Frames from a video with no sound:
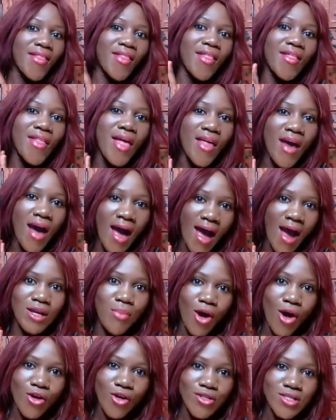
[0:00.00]
the Harry
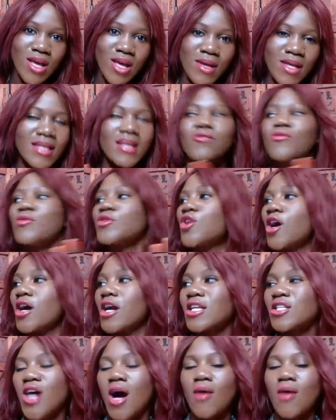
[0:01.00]
Potters. I mean, if we're talking